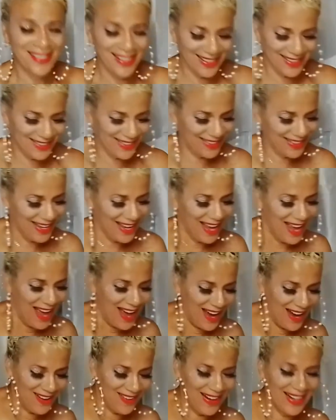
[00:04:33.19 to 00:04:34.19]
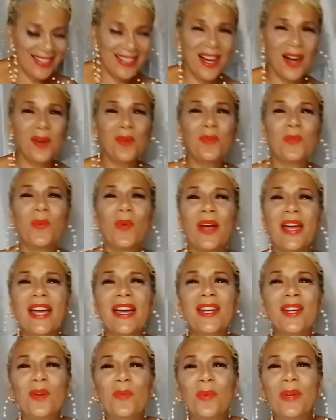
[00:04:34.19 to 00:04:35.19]
Yes. All right, now
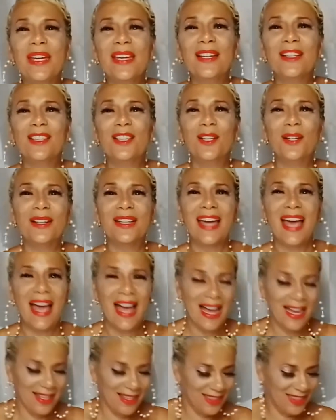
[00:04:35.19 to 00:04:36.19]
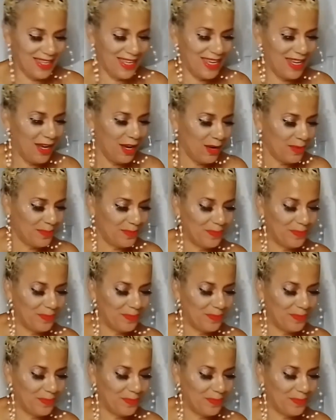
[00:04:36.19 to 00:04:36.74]
when we look at the